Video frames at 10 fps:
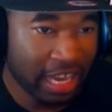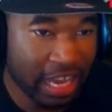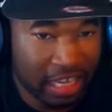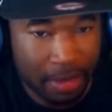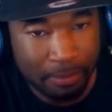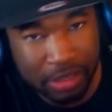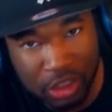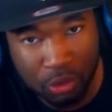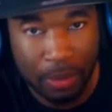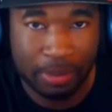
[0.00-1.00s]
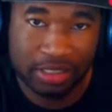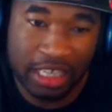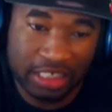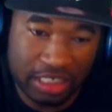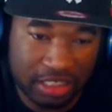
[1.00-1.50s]
it, it puts you in
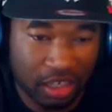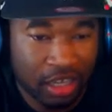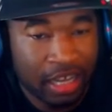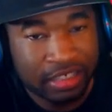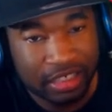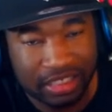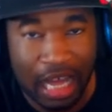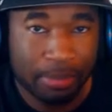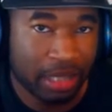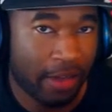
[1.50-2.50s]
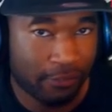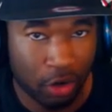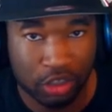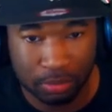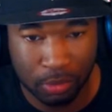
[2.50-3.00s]
position to, to stop that
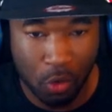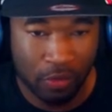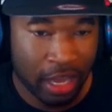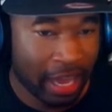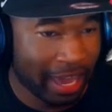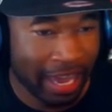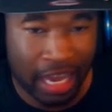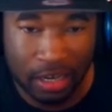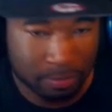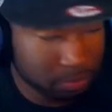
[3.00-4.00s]
first move. And...